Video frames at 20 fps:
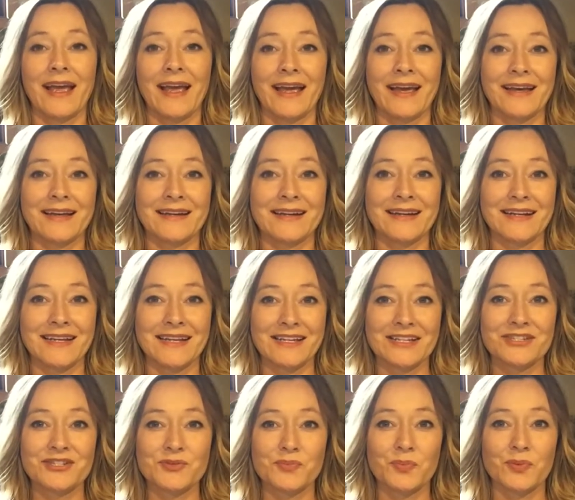And
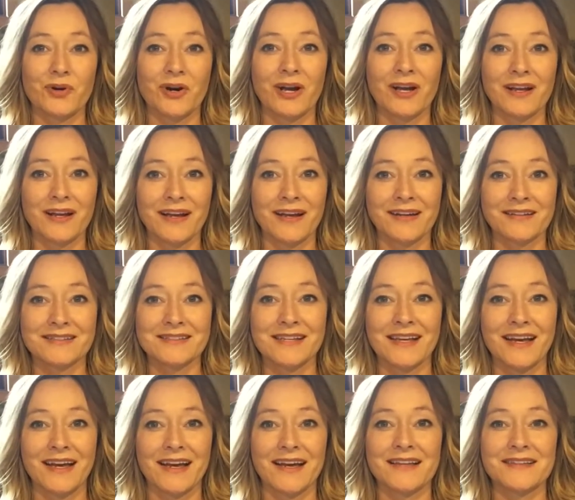each product
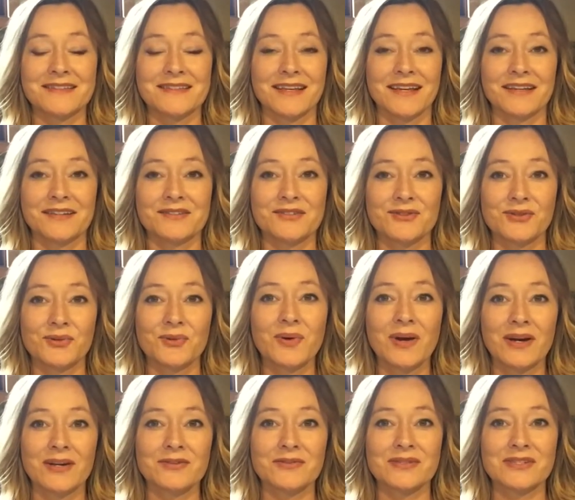has a
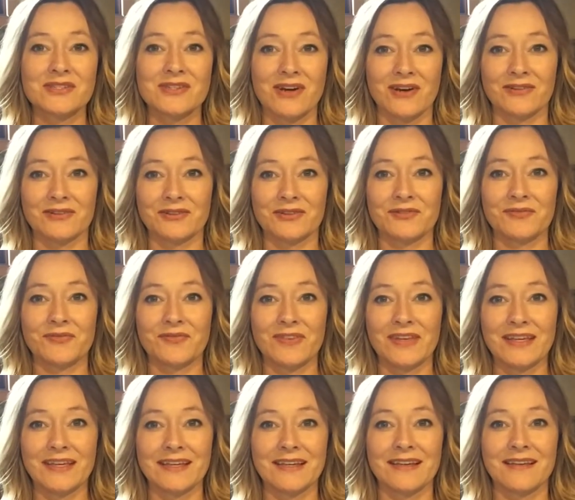$200
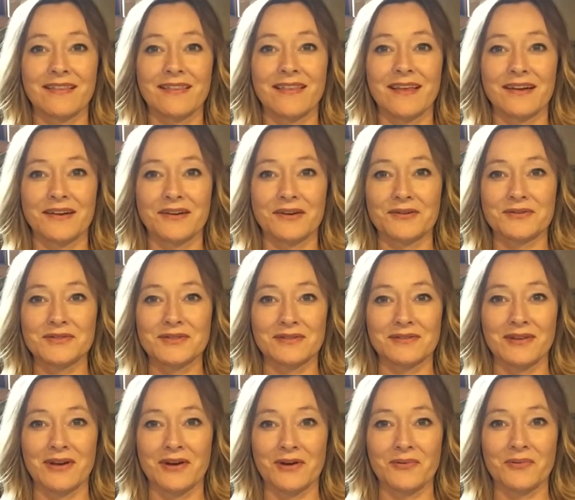fee that goes
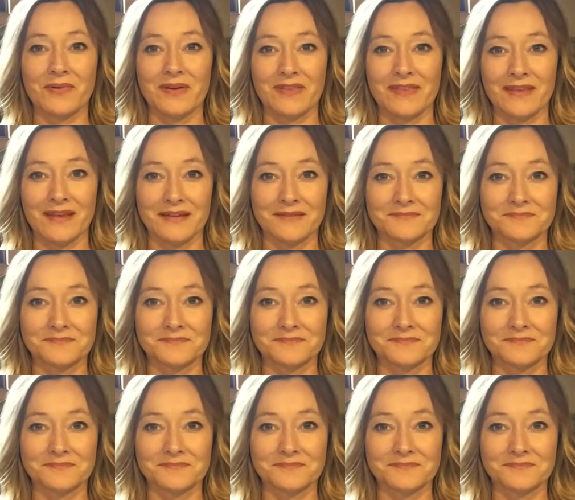along with it.